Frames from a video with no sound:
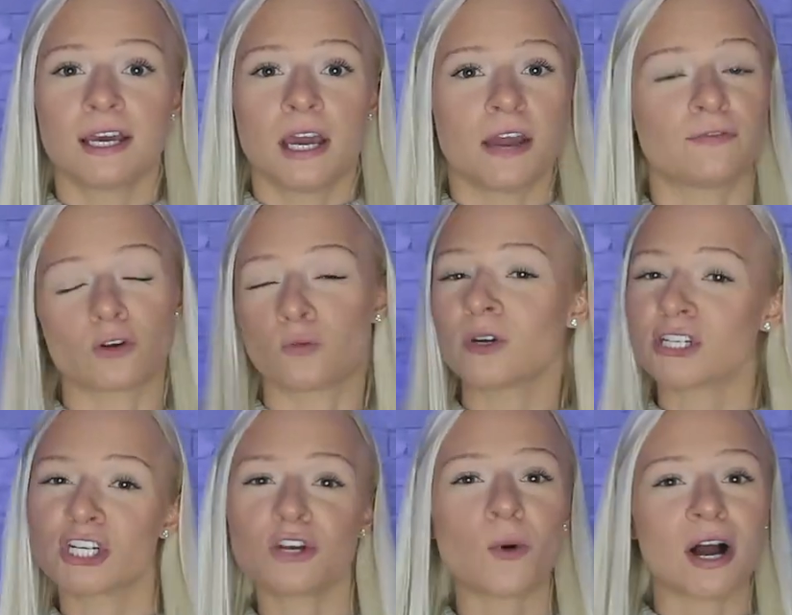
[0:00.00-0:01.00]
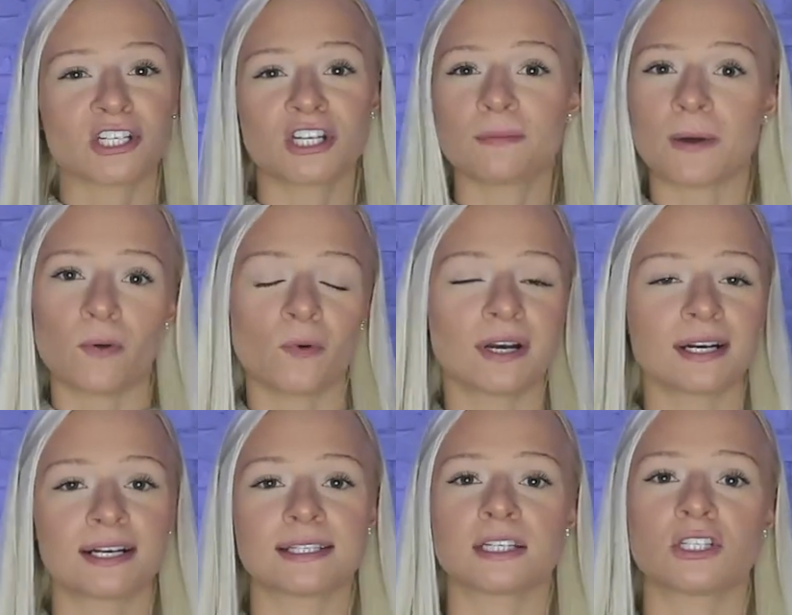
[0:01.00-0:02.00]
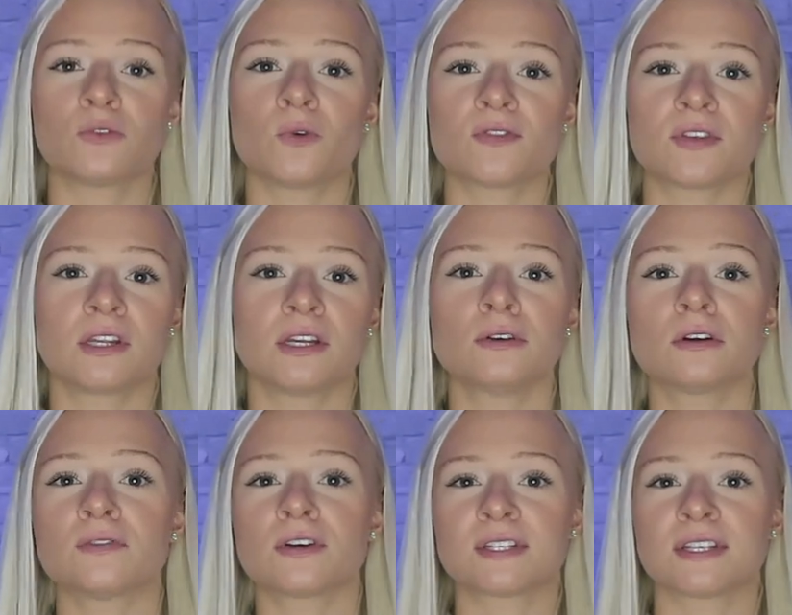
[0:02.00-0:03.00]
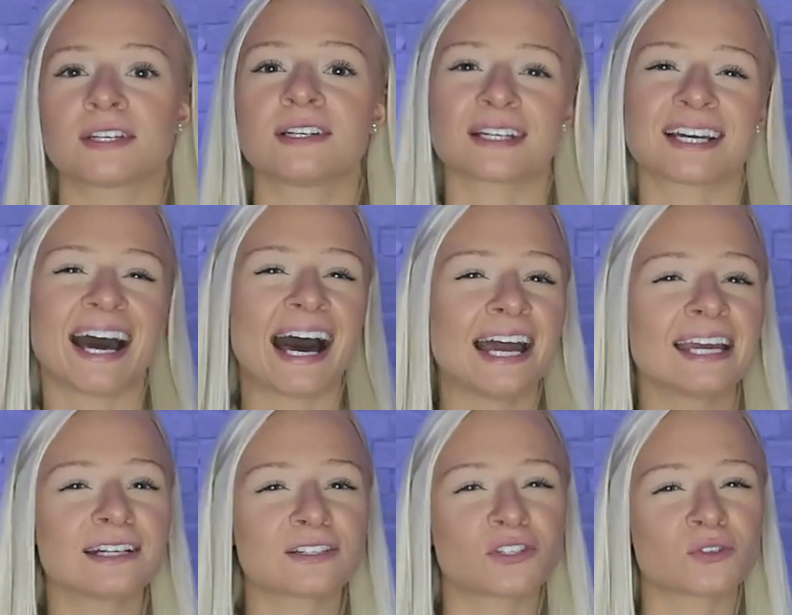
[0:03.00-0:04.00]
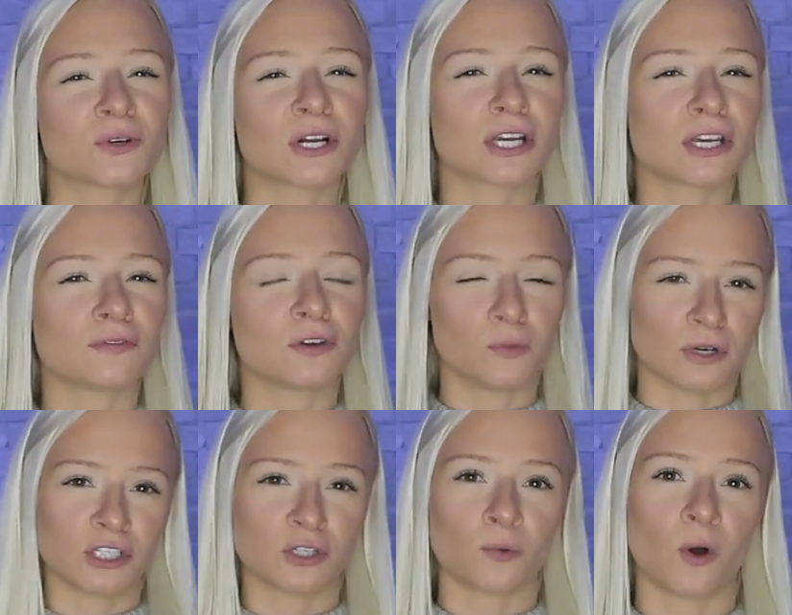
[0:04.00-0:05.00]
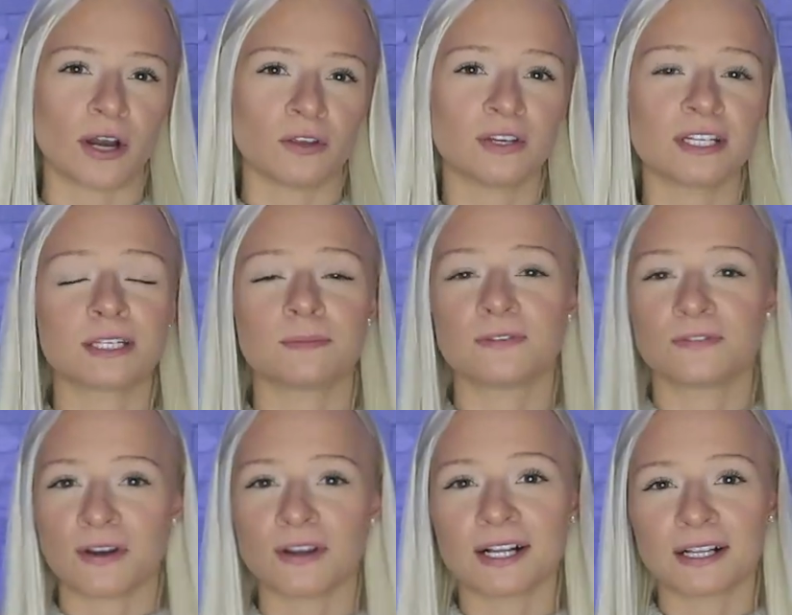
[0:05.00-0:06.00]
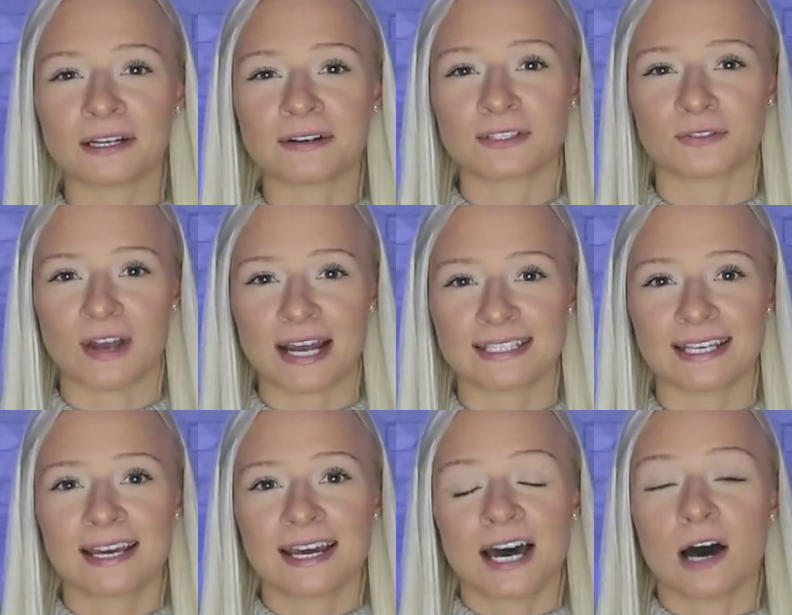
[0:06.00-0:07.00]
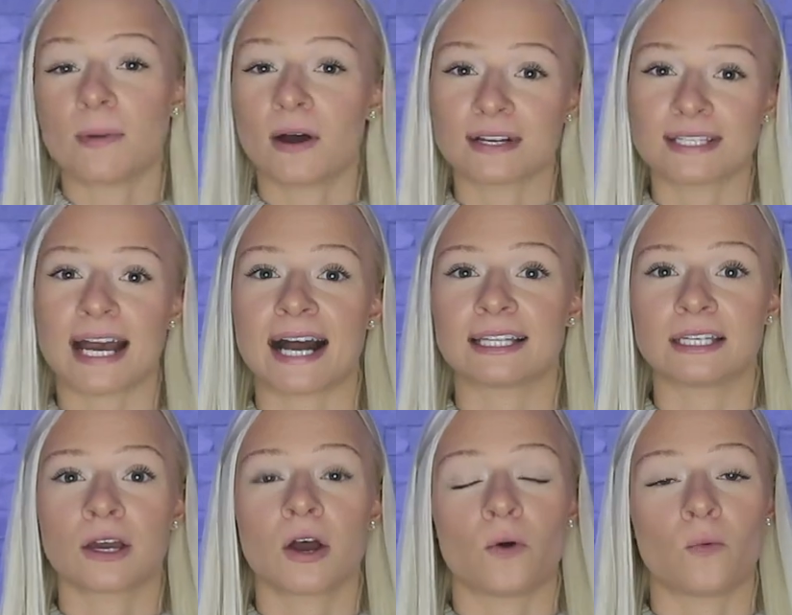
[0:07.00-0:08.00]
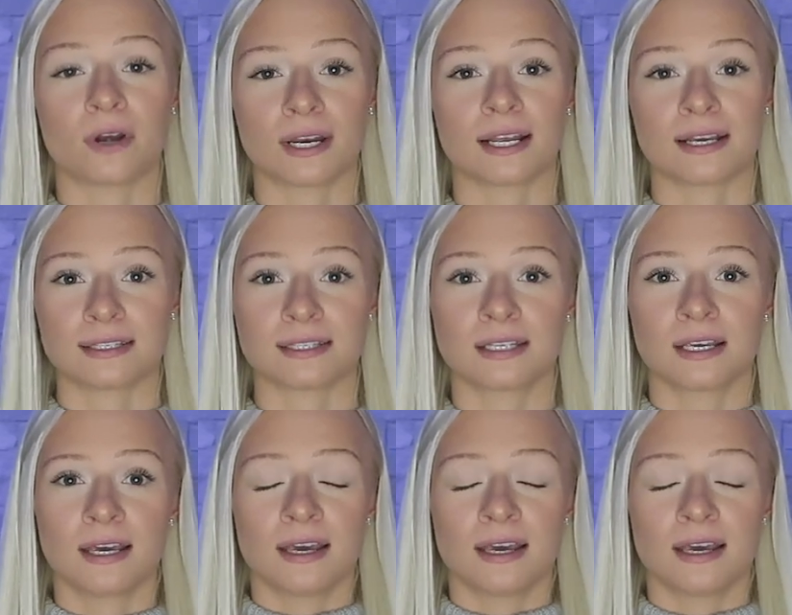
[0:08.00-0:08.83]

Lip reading: If you're wishy-washy about what it is that you want, then the universe is gonna kind of sort of give you what you want. You need to be very clear and direct about exactly what it is.